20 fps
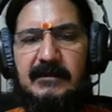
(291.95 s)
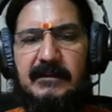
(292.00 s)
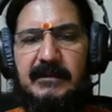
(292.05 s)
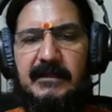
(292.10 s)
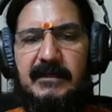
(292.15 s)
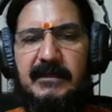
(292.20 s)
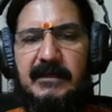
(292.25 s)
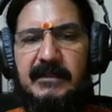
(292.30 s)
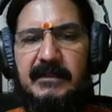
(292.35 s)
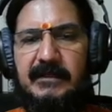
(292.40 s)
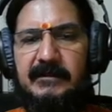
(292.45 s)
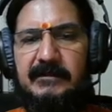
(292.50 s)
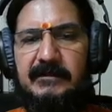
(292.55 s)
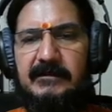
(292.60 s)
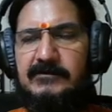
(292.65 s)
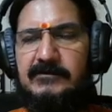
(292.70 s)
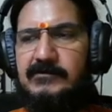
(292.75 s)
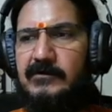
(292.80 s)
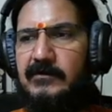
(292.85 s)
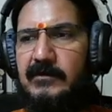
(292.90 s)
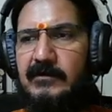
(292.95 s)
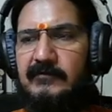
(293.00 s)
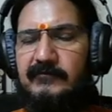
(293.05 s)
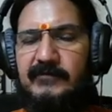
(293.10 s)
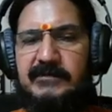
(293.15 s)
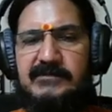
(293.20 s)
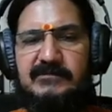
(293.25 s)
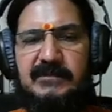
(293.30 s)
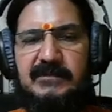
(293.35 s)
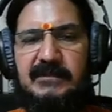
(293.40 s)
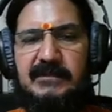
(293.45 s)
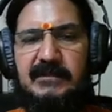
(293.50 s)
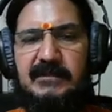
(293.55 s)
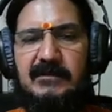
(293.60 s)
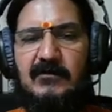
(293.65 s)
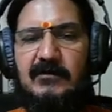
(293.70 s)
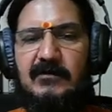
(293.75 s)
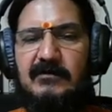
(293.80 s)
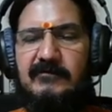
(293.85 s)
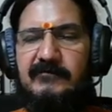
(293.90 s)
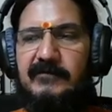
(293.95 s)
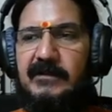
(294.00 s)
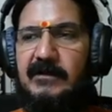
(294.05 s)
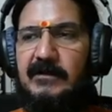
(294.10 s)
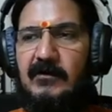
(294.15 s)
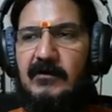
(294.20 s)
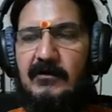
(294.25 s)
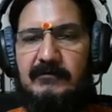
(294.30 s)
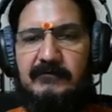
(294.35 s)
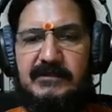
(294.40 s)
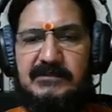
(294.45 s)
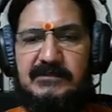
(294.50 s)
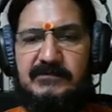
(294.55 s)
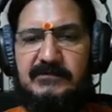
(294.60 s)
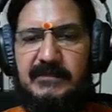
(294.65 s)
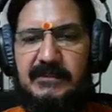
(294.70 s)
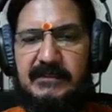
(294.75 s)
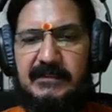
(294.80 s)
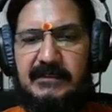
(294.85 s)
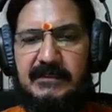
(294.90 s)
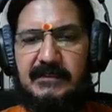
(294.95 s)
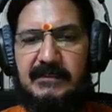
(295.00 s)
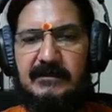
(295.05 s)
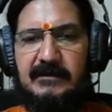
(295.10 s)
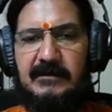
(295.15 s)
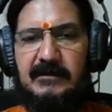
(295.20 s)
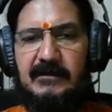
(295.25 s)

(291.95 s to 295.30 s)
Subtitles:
indicator should always be there or will always be there.